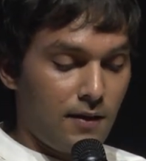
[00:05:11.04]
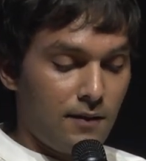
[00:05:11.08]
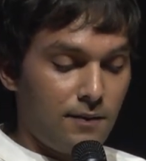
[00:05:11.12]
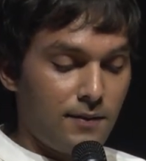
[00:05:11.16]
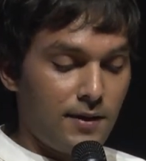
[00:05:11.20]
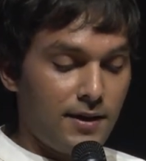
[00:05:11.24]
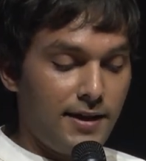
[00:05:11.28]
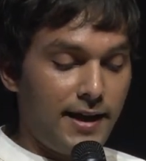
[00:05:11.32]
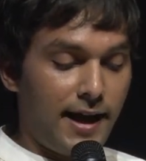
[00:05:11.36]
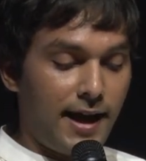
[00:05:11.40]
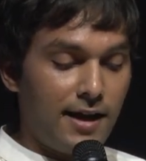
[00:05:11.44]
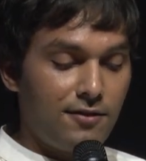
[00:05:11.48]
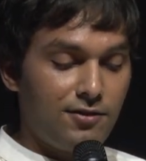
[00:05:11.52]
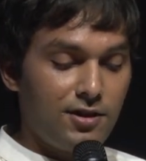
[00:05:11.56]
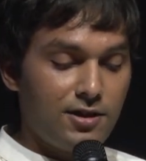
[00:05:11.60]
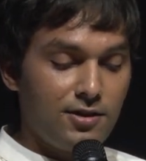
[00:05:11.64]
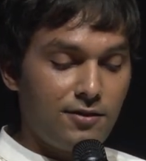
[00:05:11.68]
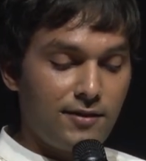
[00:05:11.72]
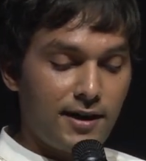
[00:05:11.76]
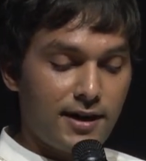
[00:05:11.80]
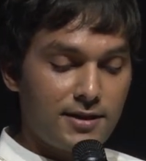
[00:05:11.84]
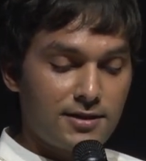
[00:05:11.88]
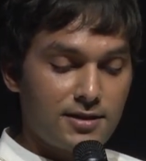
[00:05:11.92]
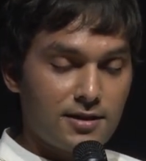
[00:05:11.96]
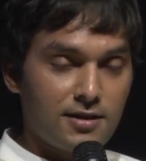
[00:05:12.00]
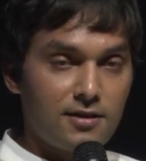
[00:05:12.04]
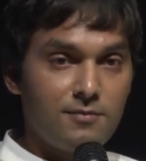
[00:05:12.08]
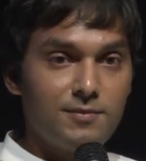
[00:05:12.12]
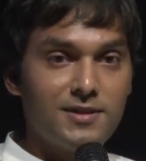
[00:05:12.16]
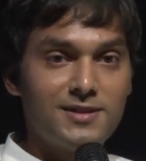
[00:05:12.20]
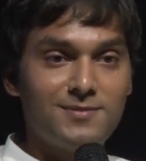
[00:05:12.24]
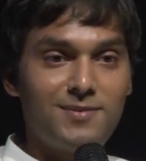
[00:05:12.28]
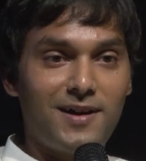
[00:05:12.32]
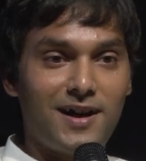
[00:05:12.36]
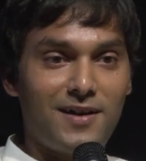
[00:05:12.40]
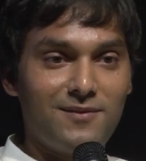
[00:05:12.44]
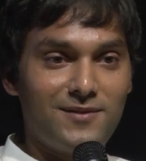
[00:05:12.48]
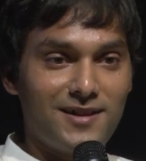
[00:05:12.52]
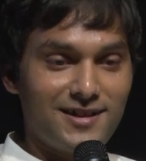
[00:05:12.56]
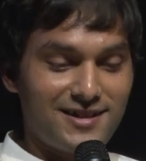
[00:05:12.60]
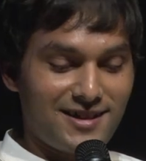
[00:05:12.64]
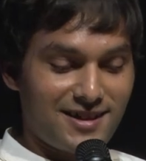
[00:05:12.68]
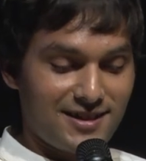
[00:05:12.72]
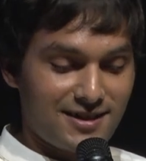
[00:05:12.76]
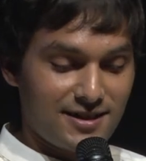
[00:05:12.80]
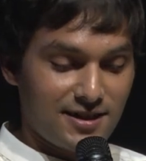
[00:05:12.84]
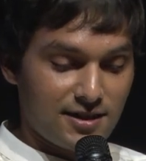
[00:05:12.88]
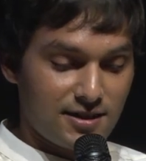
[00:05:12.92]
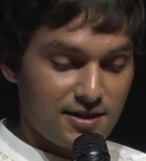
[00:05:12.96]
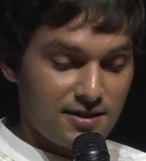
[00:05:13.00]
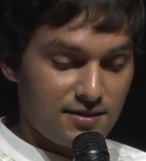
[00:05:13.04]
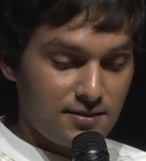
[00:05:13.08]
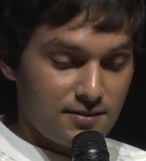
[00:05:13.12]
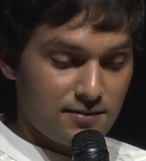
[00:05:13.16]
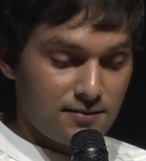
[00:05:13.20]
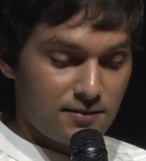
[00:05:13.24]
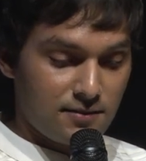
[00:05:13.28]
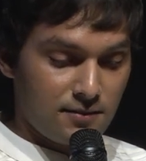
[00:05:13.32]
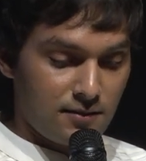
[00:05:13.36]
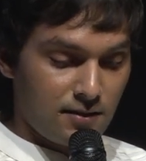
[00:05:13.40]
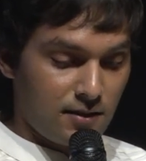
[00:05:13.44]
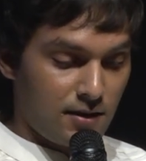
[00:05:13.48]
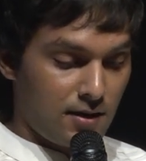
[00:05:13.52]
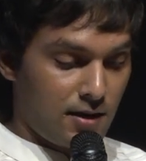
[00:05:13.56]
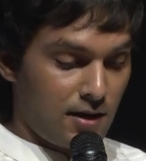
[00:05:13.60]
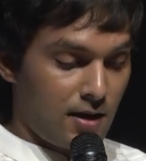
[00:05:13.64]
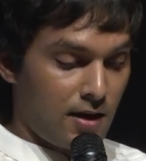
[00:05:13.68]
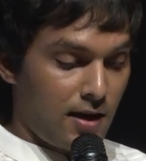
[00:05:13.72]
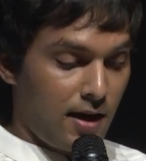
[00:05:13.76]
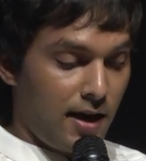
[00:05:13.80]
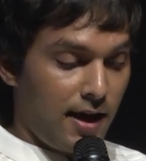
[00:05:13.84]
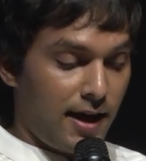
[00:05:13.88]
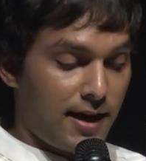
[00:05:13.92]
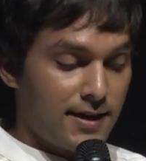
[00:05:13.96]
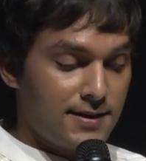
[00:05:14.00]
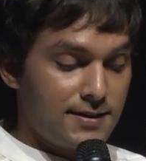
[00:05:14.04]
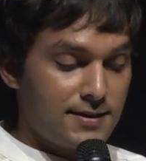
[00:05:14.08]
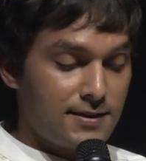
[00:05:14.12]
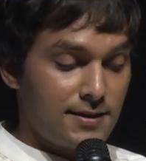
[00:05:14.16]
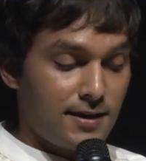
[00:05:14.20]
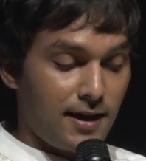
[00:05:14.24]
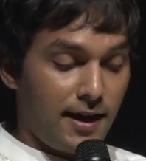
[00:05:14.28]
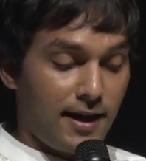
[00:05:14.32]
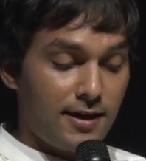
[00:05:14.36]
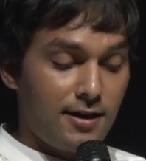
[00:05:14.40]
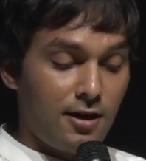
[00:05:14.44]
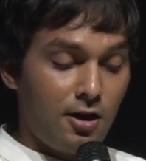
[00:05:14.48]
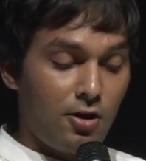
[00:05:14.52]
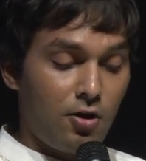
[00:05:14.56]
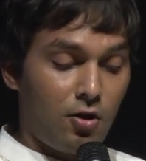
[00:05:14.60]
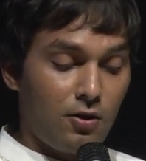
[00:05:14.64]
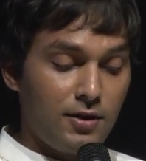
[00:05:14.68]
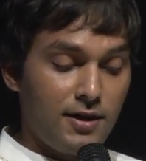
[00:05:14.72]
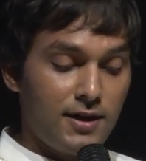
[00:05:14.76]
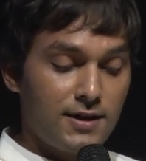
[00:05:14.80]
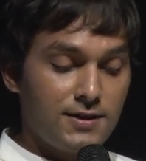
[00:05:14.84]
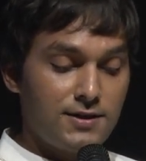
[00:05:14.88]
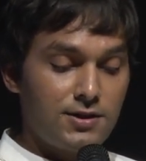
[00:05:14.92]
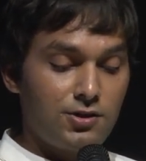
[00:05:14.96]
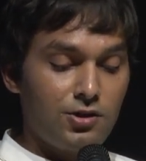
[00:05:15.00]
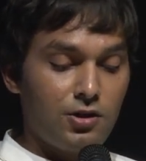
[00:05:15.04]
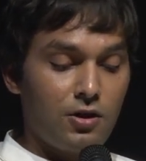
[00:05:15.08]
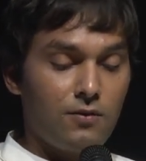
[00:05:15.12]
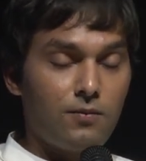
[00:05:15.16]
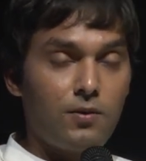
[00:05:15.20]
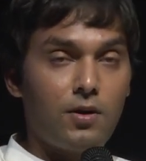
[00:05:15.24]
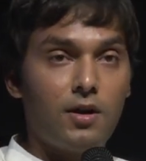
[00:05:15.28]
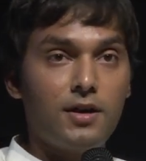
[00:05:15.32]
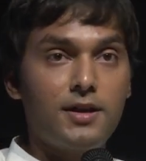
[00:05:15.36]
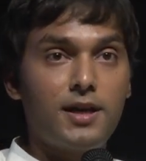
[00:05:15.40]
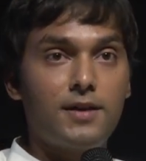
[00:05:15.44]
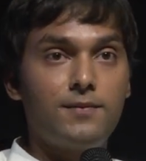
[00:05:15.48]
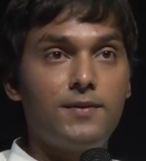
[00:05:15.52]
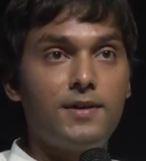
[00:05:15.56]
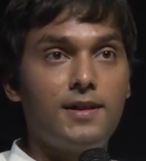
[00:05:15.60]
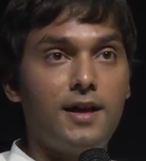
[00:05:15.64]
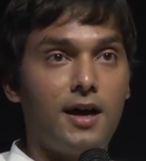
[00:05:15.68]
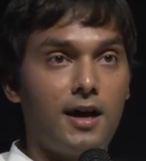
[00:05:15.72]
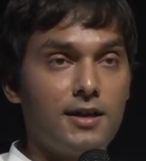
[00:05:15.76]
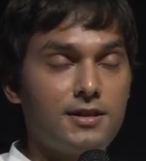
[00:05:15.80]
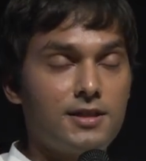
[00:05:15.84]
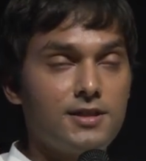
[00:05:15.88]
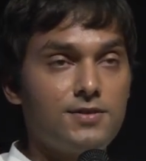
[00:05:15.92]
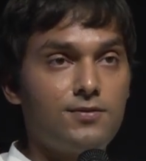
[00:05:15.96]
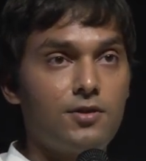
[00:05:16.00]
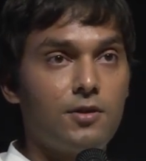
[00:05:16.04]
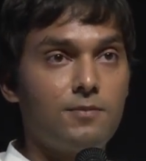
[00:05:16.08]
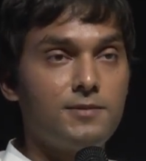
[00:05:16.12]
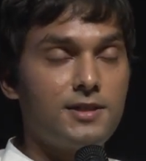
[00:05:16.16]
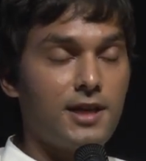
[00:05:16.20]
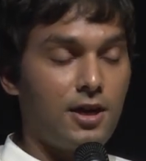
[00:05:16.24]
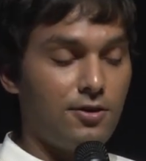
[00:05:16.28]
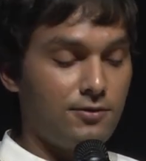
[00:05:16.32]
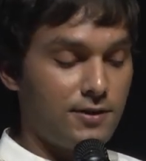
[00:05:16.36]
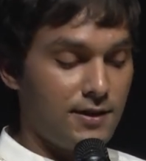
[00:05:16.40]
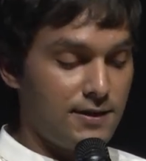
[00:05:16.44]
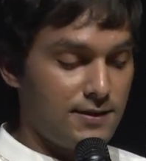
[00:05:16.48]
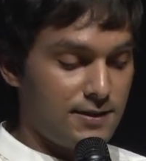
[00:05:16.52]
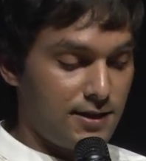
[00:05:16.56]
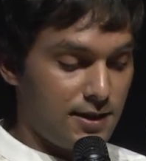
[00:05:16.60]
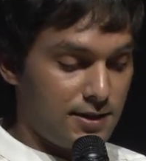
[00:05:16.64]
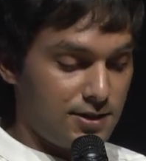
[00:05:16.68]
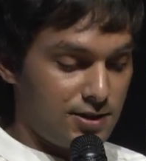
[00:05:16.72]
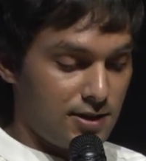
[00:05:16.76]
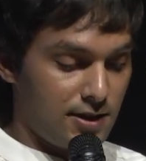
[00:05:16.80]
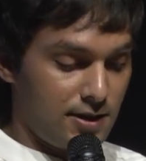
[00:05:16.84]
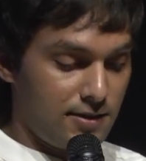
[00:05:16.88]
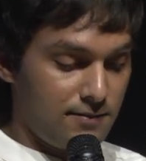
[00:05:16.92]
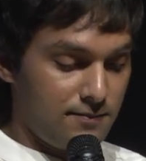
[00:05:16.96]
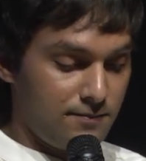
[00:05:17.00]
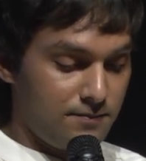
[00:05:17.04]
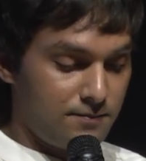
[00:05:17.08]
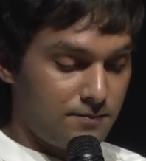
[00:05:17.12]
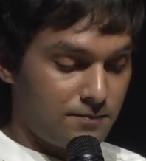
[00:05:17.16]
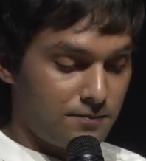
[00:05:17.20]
The gallery director, Ms. Bhavna Kakar, has had a long history of working with artists from Southeast Asia,